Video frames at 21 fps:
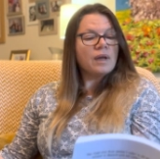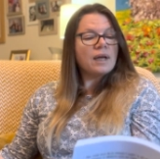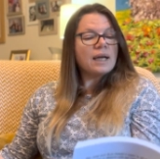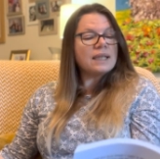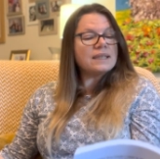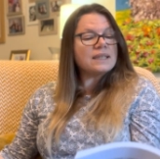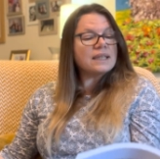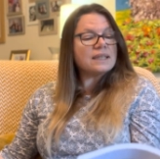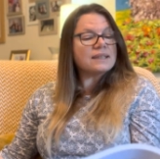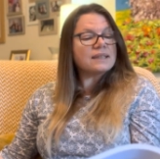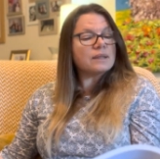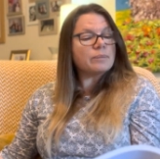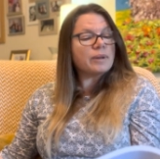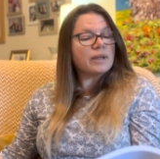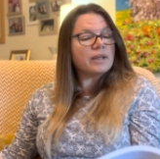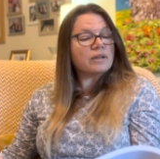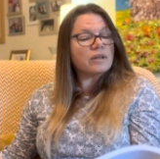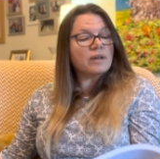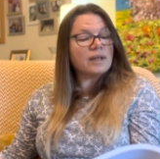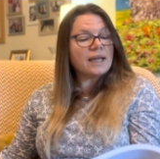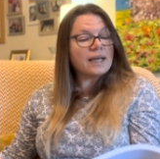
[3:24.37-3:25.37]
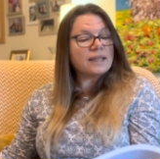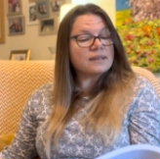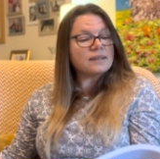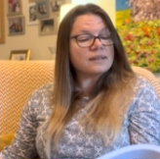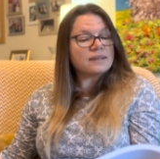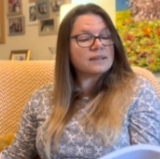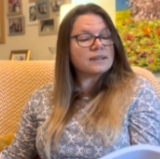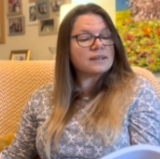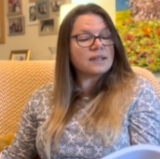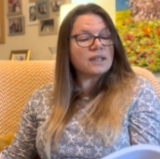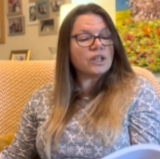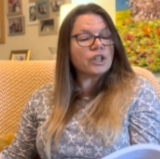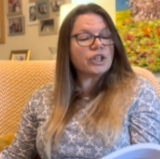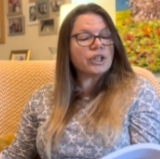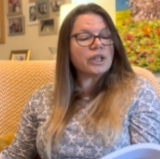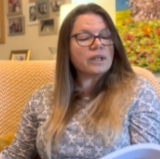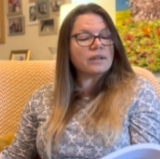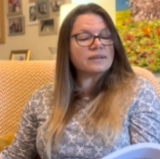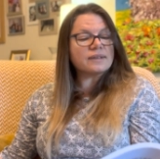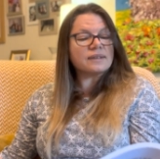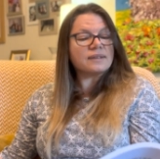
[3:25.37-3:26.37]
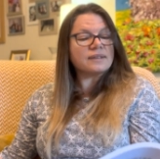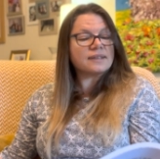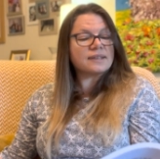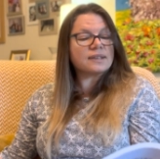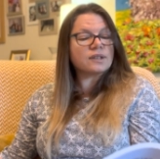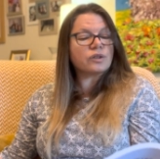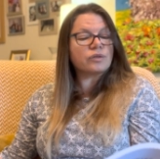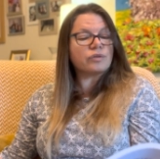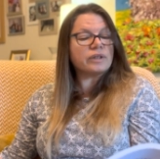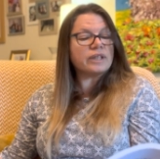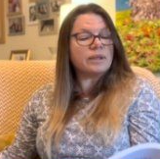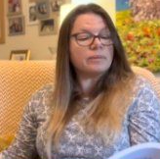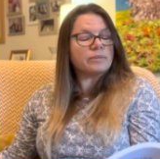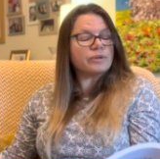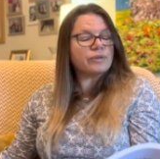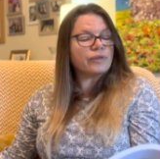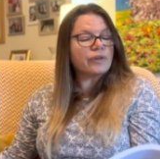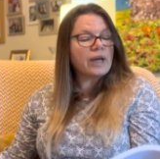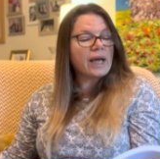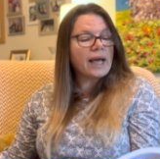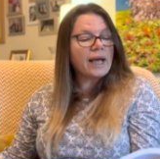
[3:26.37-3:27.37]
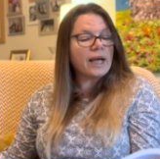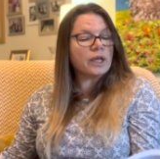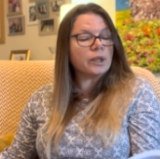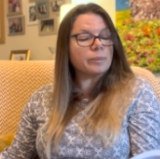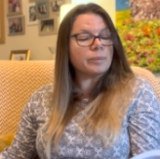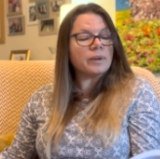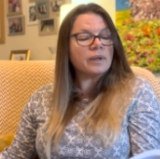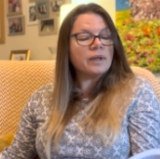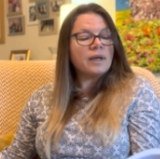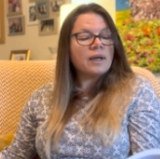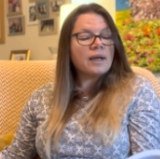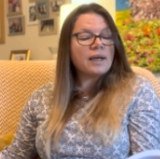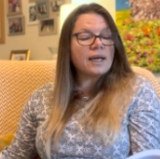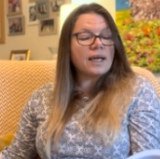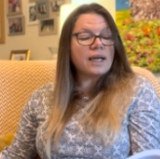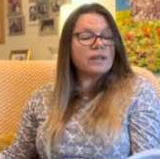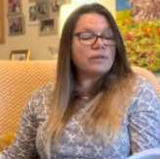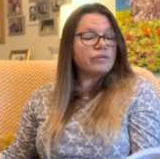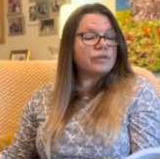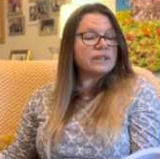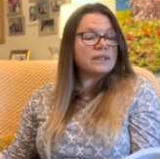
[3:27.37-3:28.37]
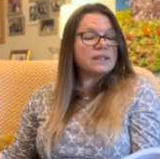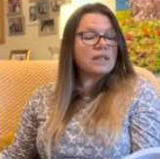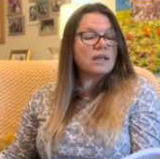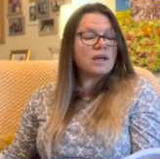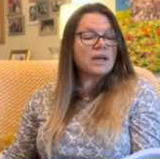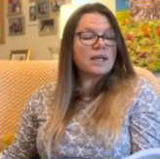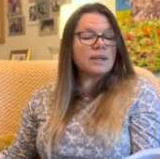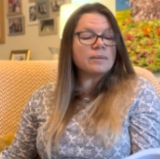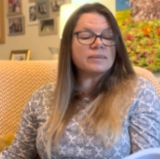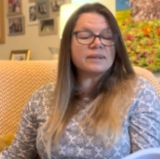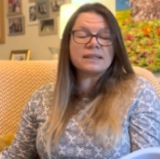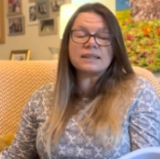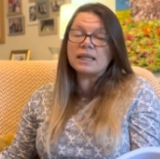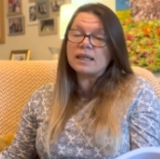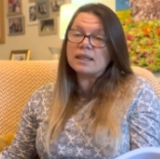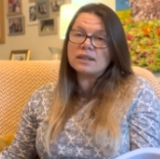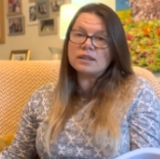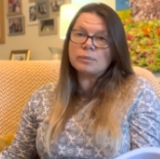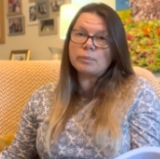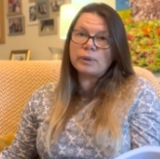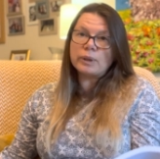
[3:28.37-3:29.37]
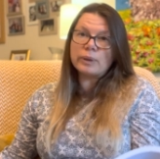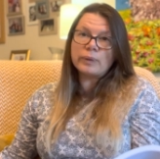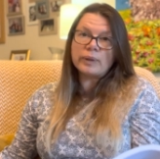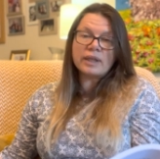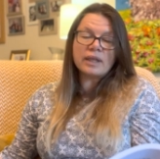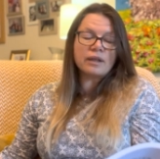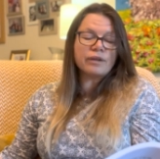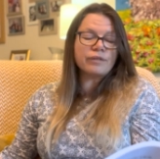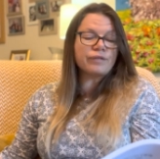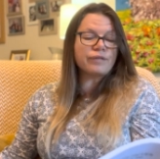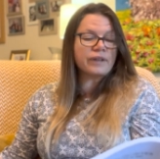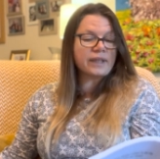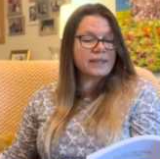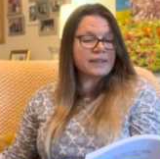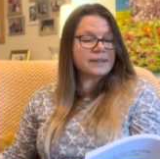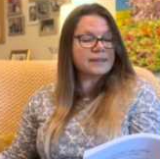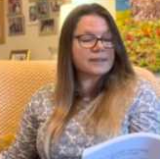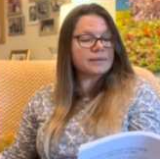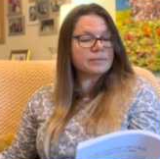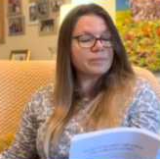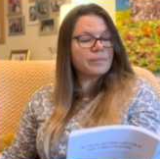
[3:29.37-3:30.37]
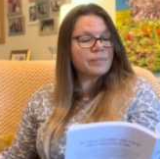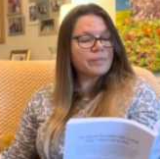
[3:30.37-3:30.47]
and Isabel collected seashells and screamed for help every time sand blew in her face.